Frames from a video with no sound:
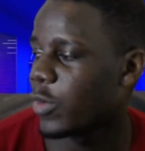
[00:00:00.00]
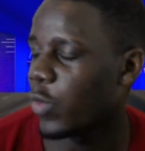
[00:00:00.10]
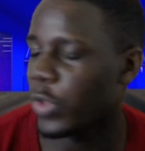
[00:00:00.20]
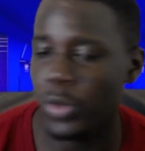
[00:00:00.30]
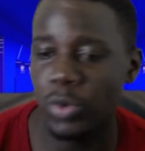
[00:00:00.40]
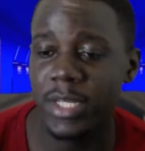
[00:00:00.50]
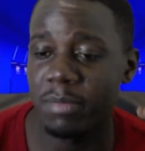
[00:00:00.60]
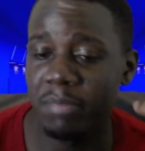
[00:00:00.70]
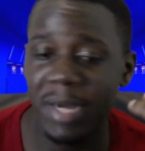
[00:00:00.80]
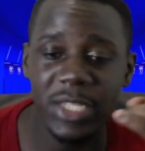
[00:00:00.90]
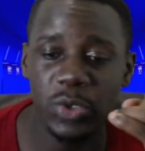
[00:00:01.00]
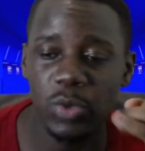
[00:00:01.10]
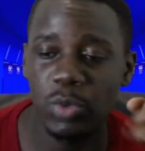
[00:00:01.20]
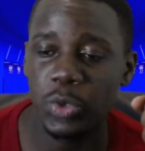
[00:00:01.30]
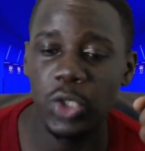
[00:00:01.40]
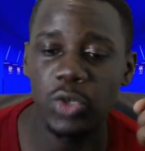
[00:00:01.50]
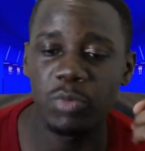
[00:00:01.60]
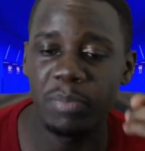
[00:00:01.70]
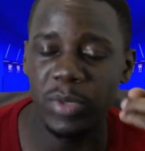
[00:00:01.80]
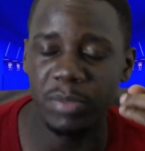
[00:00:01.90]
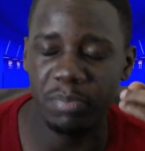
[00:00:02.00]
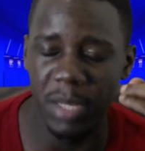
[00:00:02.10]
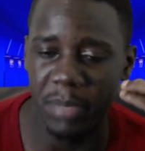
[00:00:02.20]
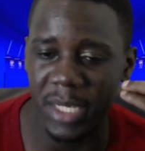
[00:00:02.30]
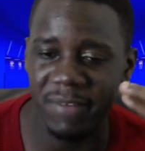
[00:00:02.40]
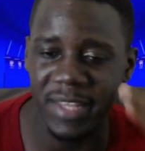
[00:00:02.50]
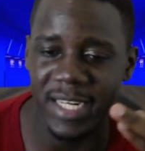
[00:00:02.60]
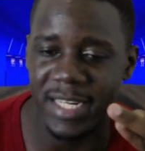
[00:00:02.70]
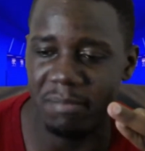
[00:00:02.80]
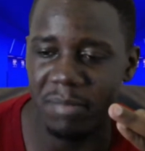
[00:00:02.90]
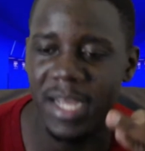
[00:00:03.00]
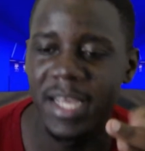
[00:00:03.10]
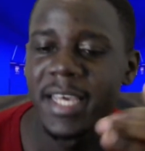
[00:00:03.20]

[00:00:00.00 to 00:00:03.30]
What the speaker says: We thought that Maddison was going to be given that number.